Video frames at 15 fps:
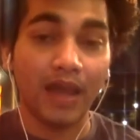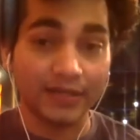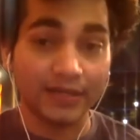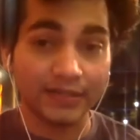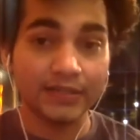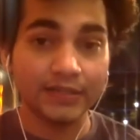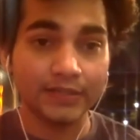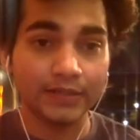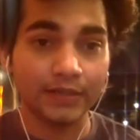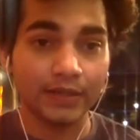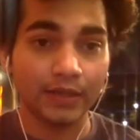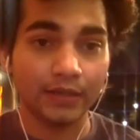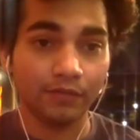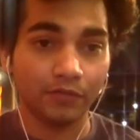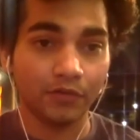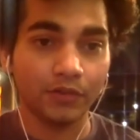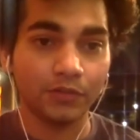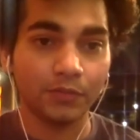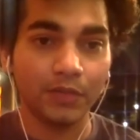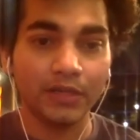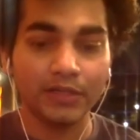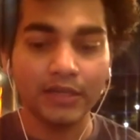access in the
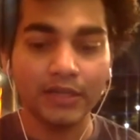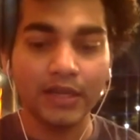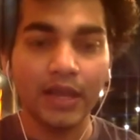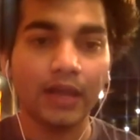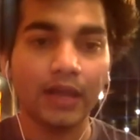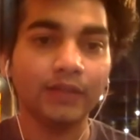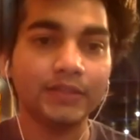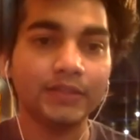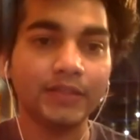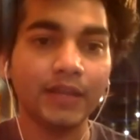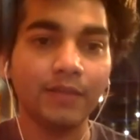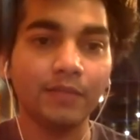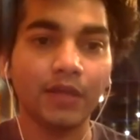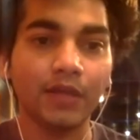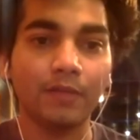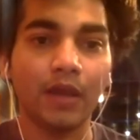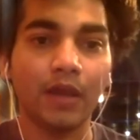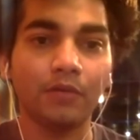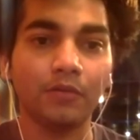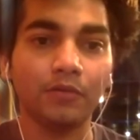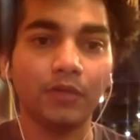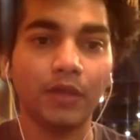first place, and at the same time
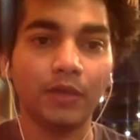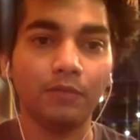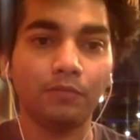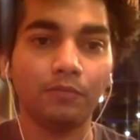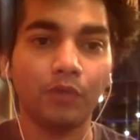how do they